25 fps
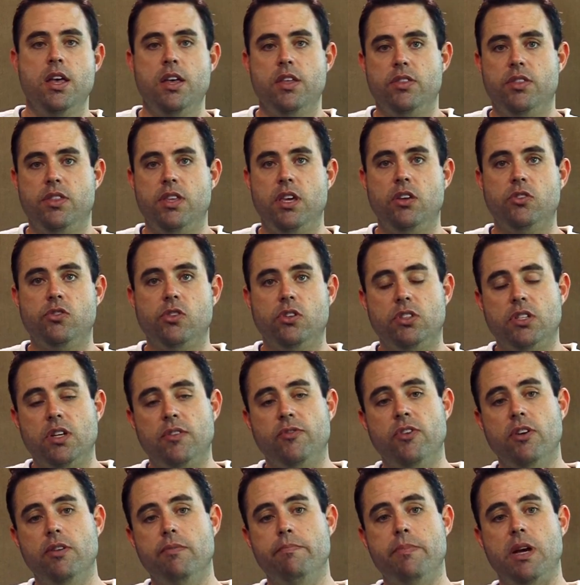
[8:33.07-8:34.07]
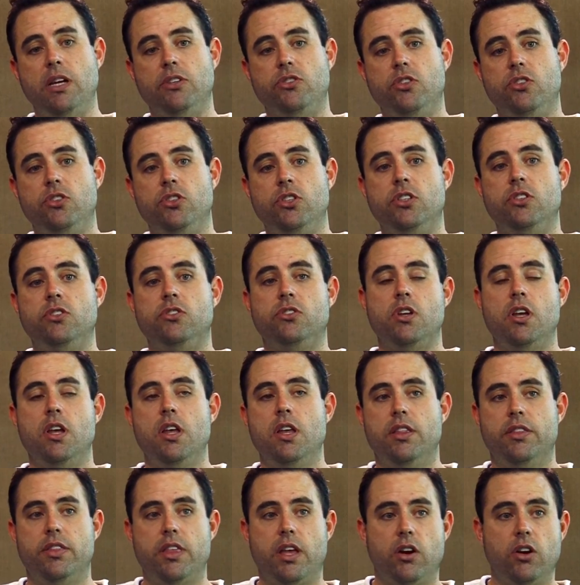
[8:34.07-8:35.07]
These are different messages
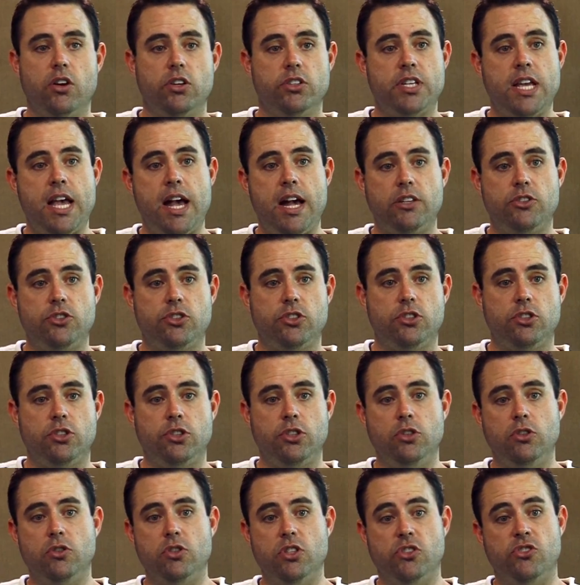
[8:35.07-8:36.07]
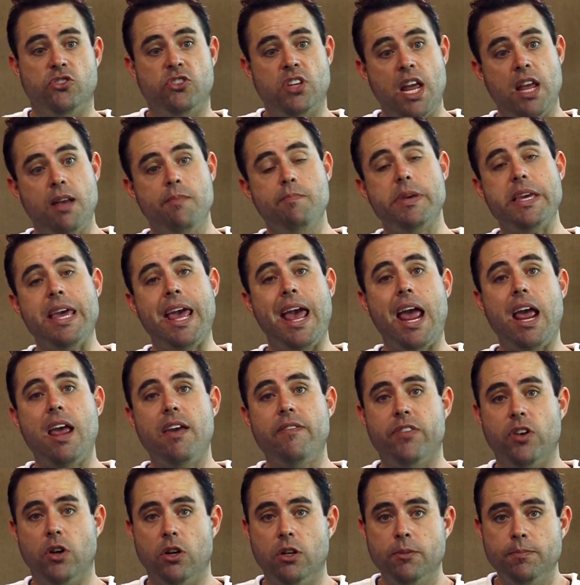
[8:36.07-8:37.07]
that are attached to the same
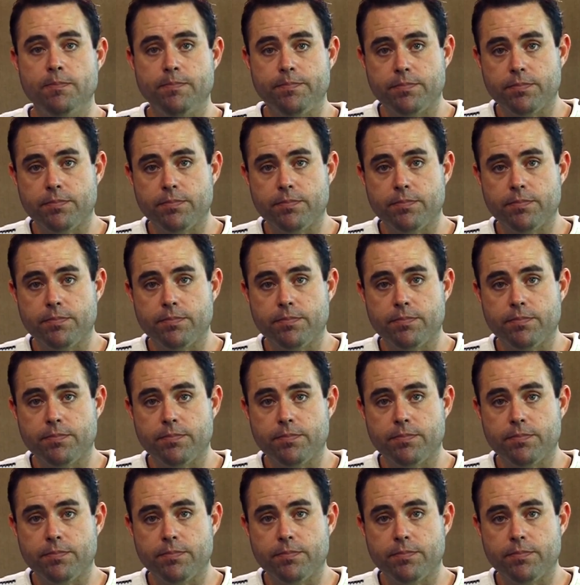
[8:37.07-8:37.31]
behavior,